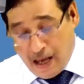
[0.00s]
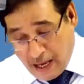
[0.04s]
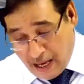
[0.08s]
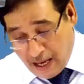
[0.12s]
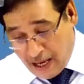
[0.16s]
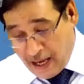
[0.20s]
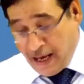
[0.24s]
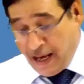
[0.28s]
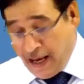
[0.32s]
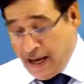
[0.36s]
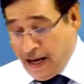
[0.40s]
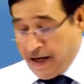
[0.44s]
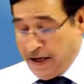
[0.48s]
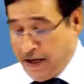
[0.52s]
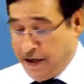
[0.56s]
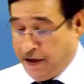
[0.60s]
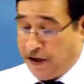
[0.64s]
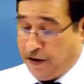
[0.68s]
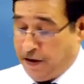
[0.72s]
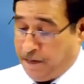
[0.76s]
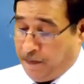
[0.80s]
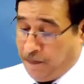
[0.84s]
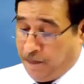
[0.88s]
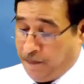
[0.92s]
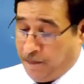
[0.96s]

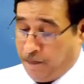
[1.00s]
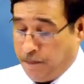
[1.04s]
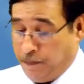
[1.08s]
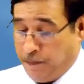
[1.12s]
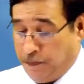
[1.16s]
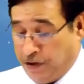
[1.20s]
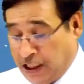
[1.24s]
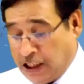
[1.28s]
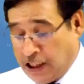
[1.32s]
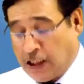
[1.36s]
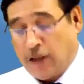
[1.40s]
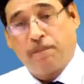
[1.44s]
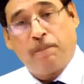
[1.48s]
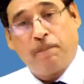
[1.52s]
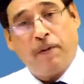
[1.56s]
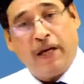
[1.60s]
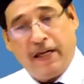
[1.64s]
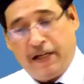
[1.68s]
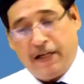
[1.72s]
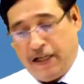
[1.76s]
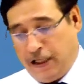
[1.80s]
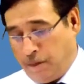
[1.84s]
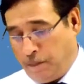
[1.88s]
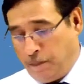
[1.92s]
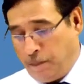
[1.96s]
and this
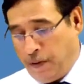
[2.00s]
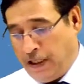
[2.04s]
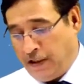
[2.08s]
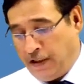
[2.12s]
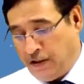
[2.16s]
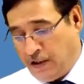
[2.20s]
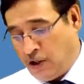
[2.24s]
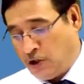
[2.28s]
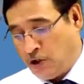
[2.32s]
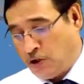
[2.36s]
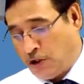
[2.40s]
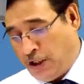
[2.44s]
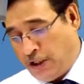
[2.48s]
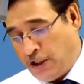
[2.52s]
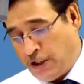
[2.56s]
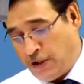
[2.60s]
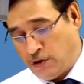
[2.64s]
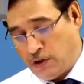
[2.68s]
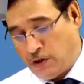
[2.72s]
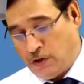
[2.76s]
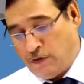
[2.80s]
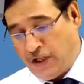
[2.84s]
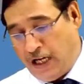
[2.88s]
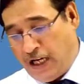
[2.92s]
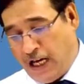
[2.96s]
parent P, this sheet is
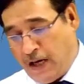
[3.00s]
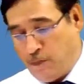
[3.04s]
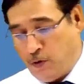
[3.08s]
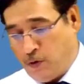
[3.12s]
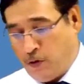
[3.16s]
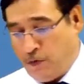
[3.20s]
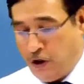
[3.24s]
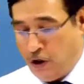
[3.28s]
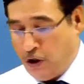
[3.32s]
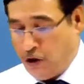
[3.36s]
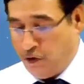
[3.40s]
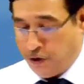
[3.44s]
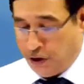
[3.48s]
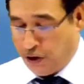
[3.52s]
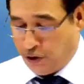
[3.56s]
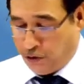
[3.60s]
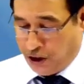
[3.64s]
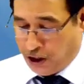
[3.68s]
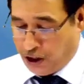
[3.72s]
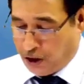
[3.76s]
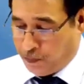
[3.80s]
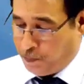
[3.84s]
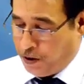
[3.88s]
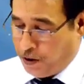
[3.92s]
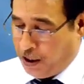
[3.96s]
over, I am moving over to
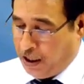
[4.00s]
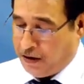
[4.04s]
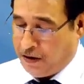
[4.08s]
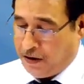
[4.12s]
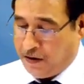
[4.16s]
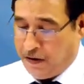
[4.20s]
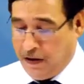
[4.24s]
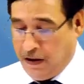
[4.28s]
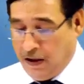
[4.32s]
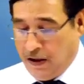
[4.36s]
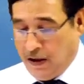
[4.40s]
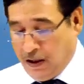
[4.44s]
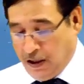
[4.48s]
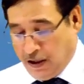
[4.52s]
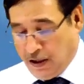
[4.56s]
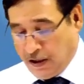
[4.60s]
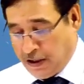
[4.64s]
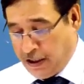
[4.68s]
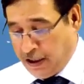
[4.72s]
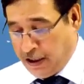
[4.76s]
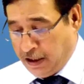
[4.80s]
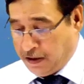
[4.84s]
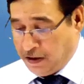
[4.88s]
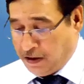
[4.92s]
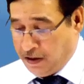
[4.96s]
this part,
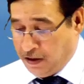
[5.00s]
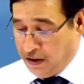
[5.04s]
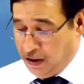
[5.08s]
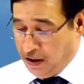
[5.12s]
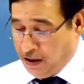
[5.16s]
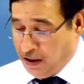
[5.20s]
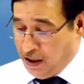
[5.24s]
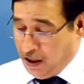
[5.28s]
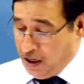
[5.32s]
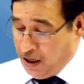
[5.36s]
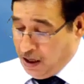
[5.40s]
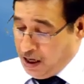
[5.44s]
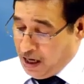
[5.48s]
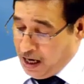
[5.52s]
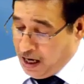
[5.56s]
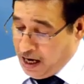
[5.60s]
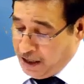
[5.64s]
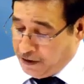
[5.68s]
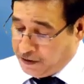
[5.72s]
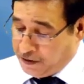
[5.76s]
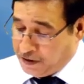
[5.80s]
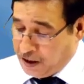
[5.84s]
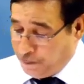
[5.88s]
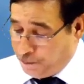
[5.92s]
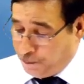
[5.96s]
correct?
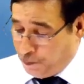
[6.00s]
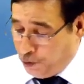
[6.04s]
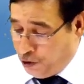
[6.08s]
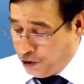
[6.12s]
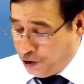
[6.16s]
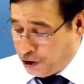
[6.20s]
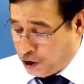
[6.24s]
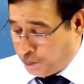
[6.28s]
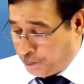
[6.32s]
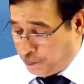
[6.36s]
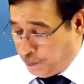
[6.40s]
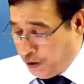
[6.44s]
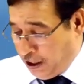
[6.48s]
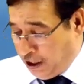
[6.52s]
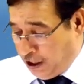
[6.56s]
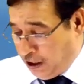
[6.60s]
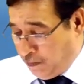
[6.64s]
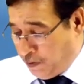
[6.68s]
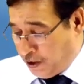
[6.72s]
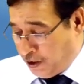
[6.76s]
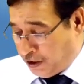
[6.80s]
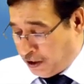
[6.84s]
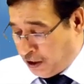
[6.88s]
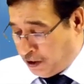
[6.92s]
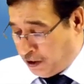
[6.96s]
And suppose P
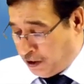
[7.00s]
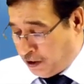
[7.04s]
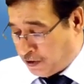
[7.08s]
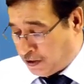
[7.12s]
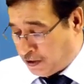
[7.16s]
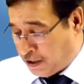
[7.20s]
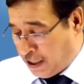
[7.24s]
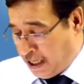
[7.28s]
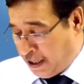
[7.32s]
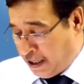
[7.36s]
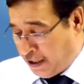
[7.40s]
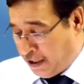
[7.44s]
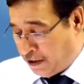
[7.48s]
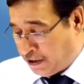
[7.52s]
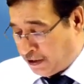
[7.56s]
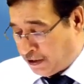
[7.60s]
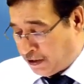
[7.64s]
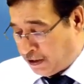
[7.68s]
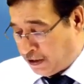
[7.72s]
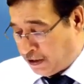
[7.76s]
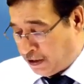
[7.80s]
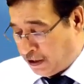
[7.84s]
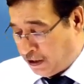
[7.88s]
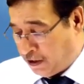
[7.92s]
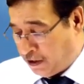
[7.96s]
Limited
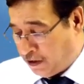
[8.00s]
decides